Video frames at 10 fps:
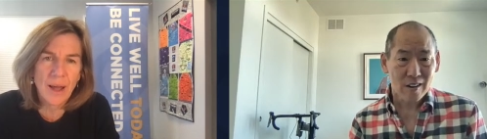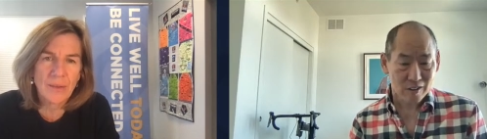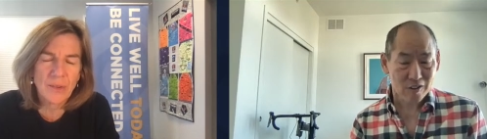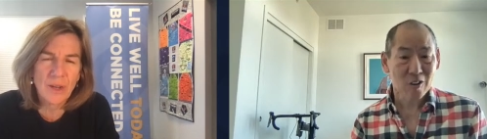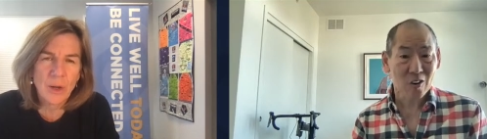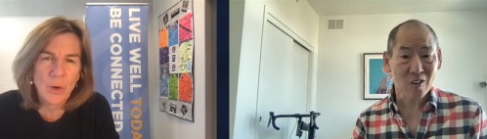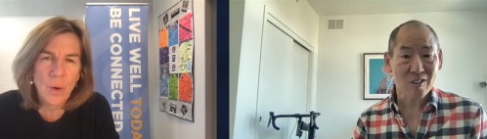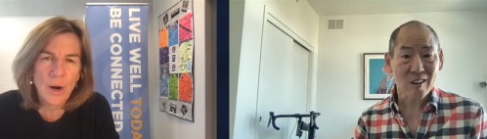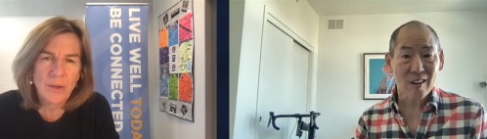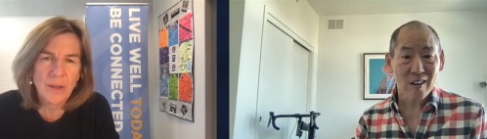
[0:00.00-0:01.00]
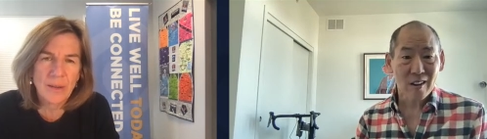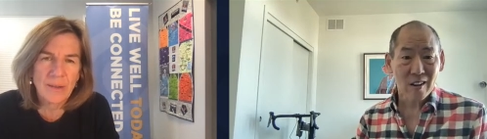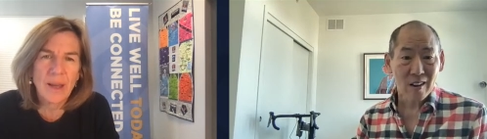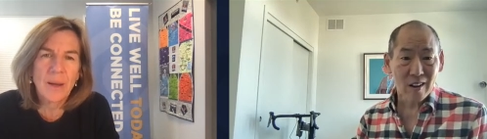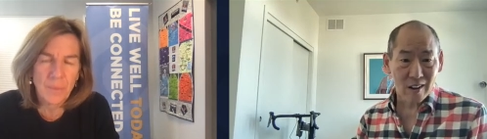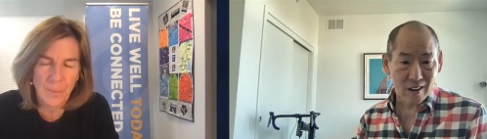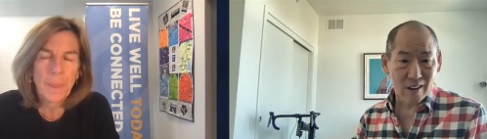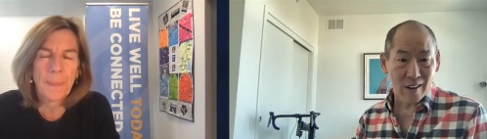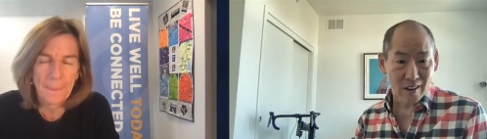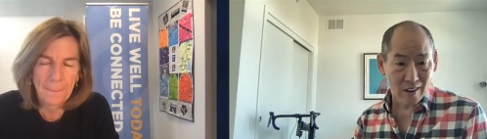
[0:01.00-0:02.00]
Speaker 1: S-T-U-R-T-S.
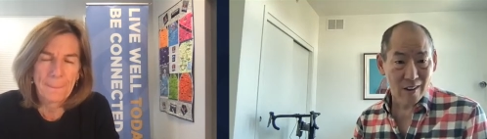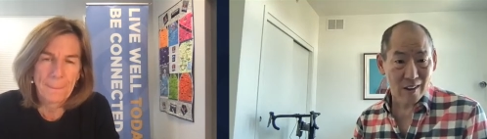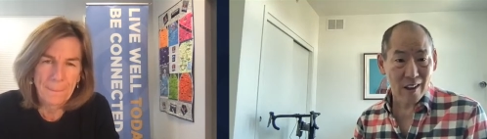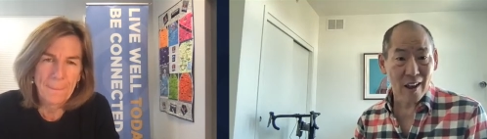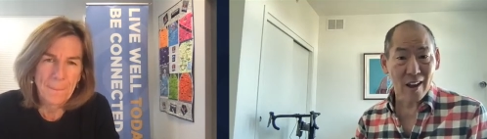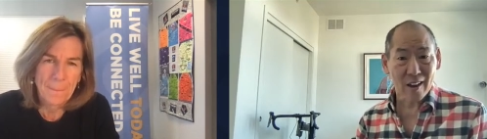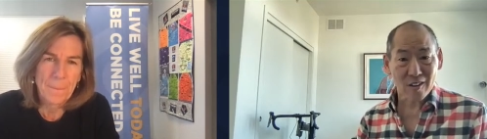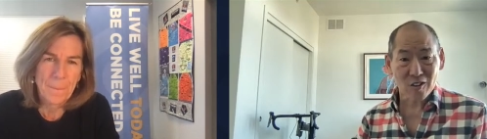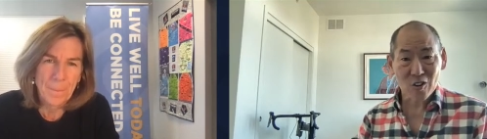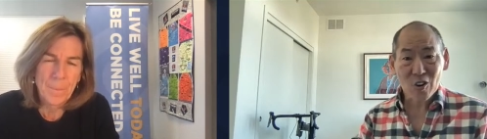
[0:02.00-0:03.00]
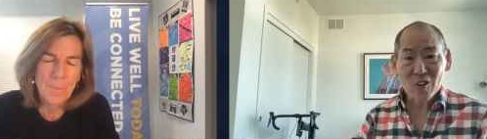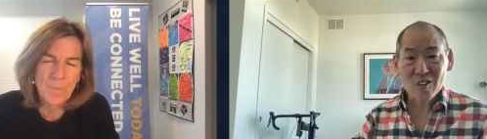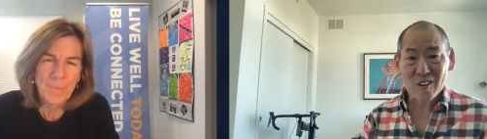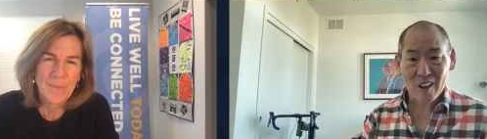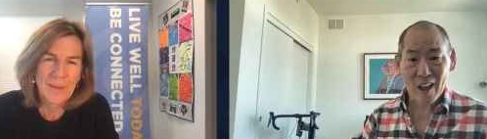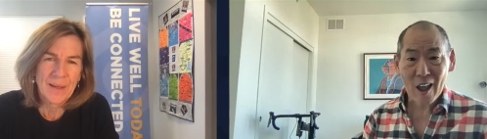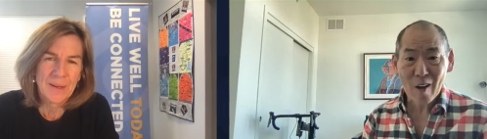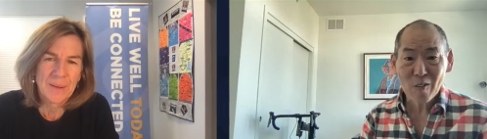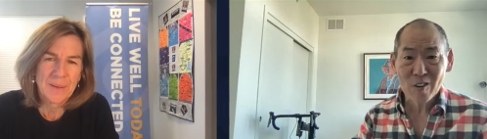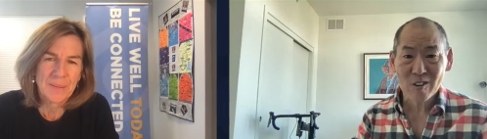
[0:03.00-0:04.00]
Yeah, Stutz
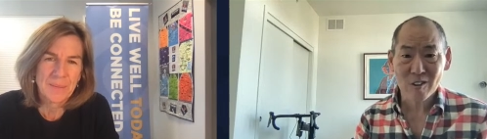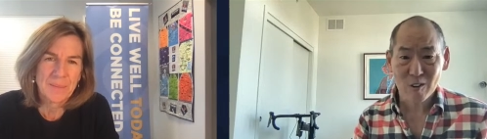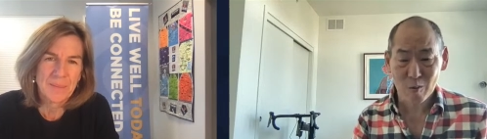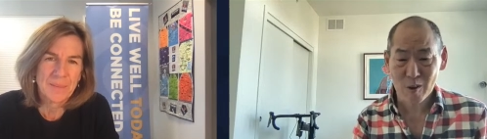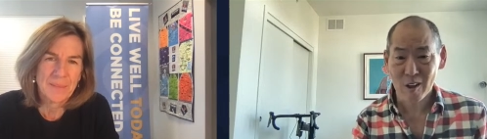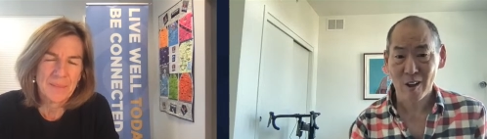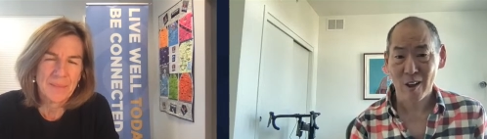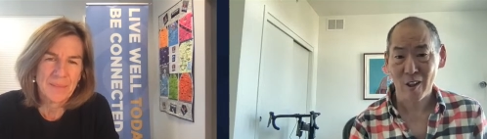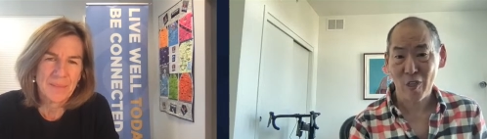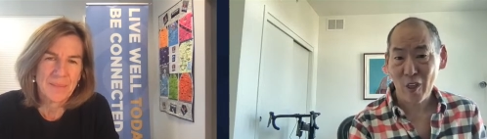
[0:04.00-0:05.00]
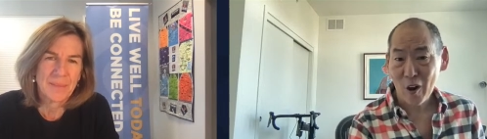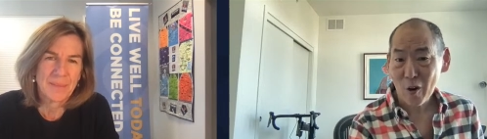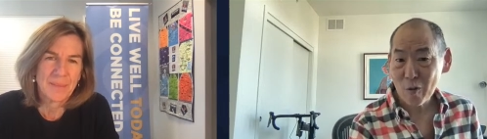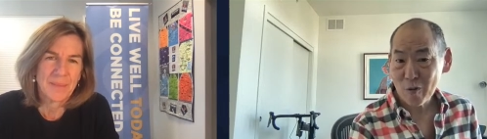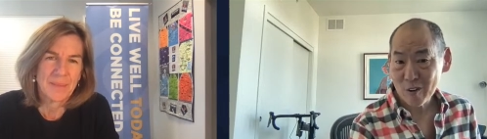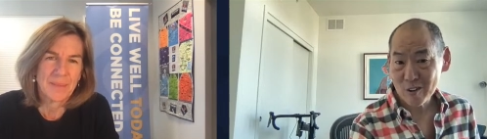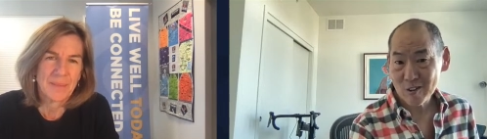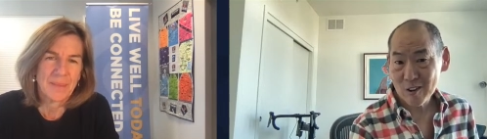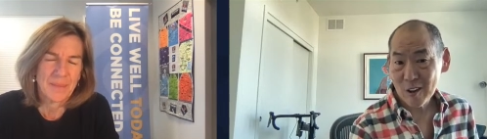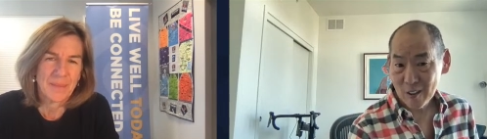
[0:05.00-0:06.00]
happens to be a
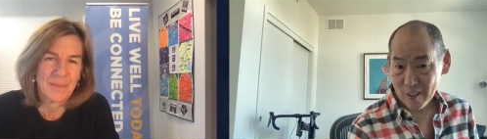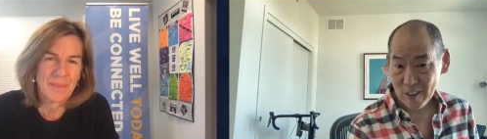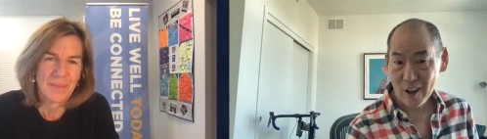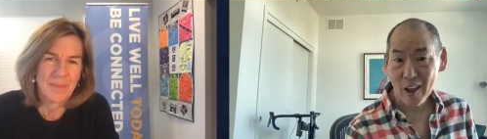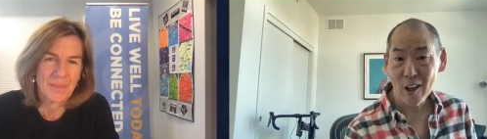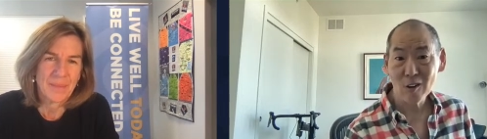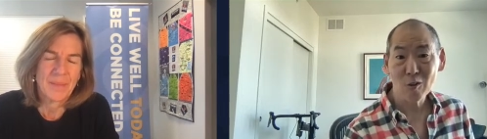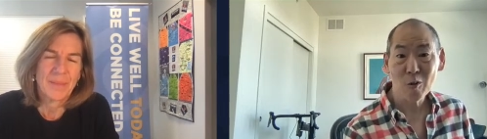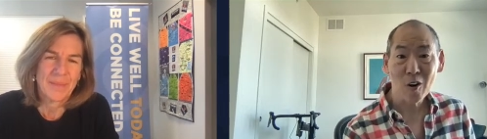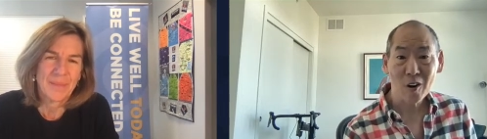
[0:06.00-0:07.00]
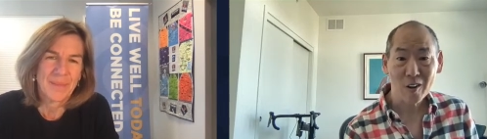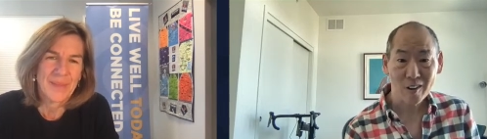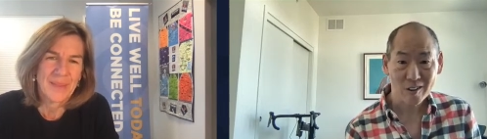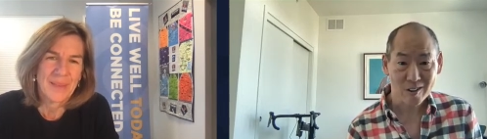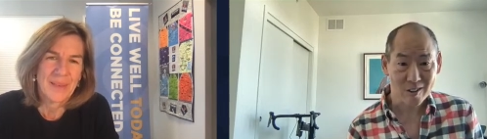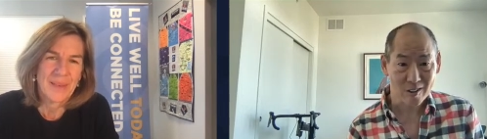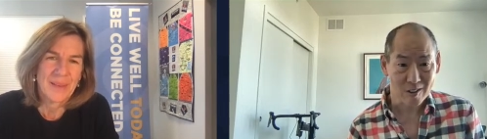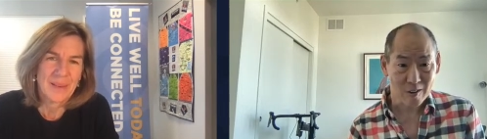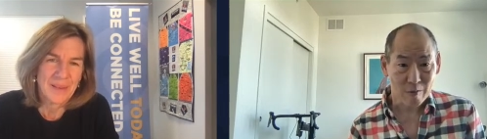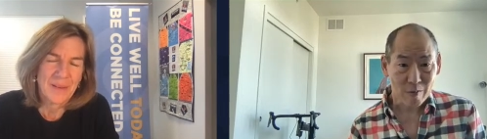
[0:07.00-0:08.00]
therapist that has
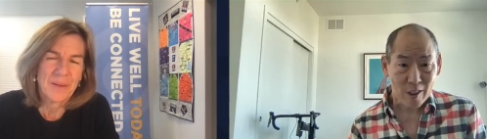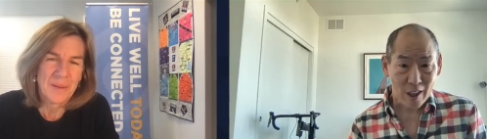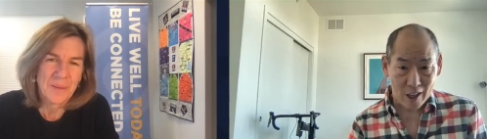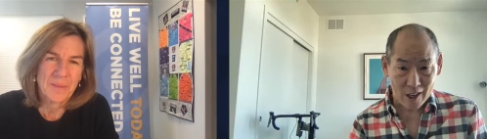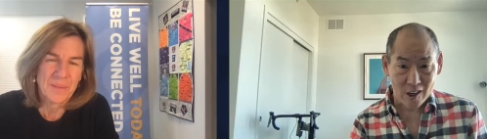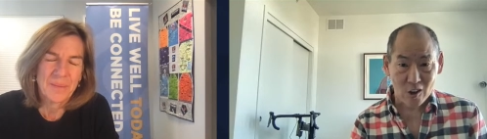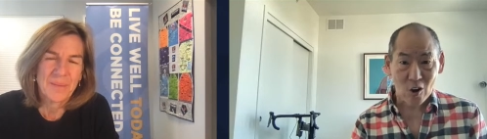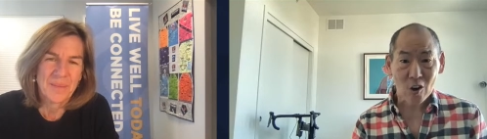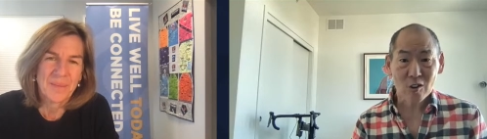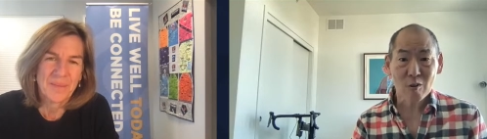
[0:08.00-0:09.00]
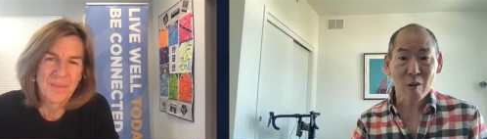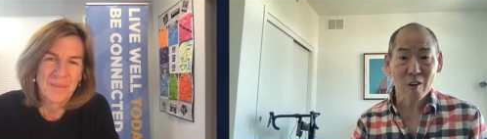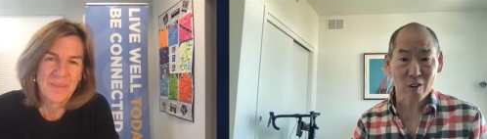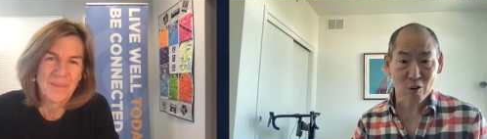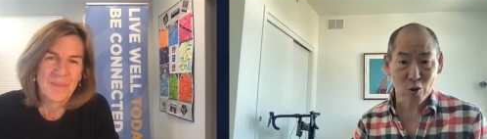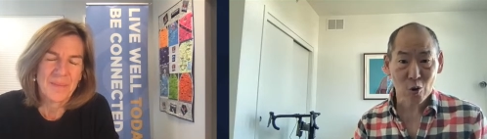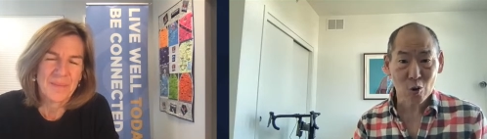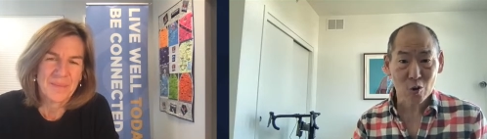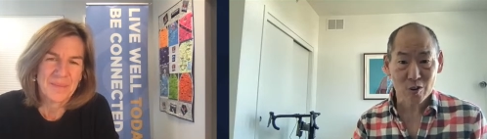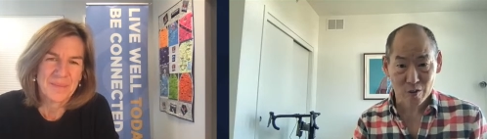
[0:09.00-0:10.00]
Parkinson's. And he talks about the
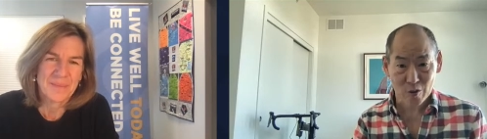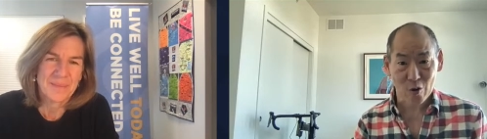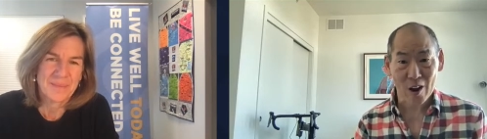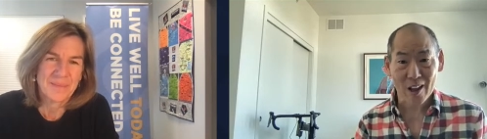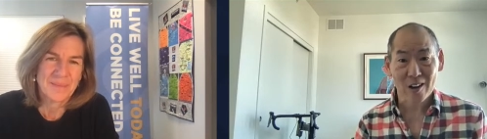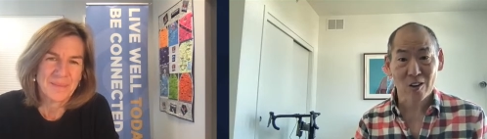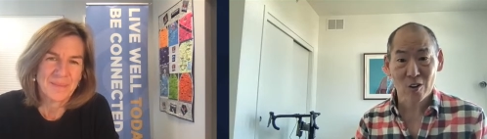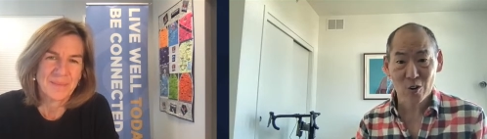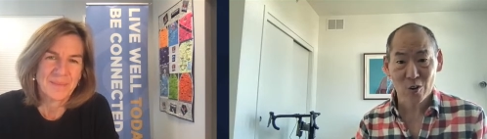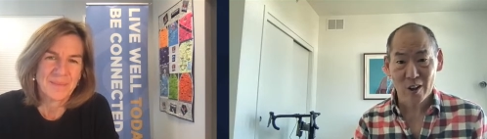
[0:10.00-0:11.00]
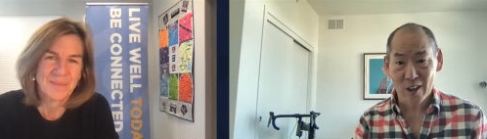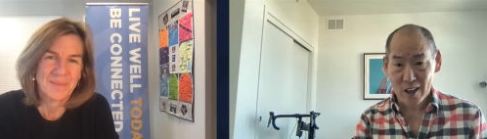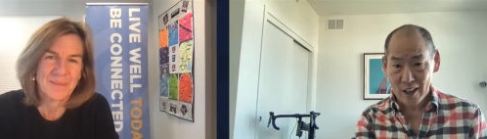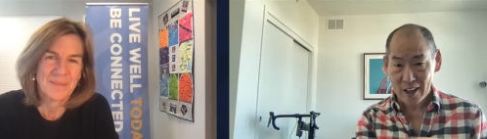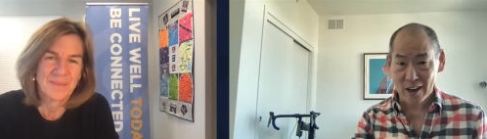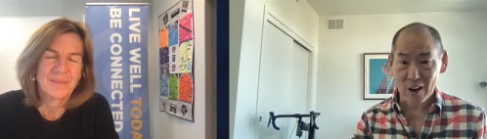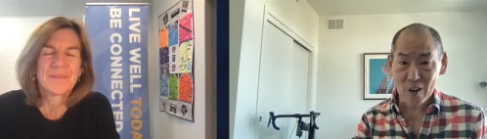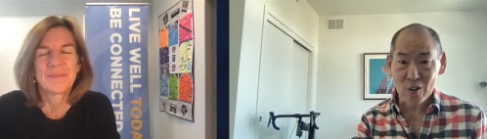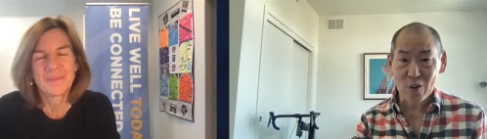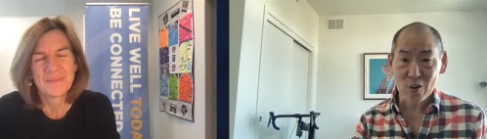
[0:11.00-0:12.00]
tools of gratitude and
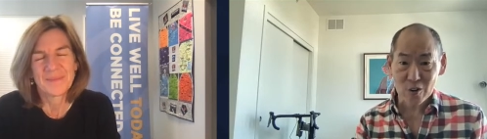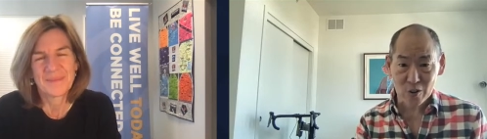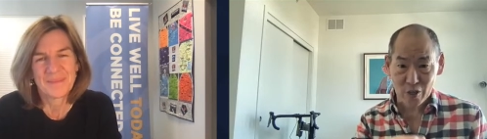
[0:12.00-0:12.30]
other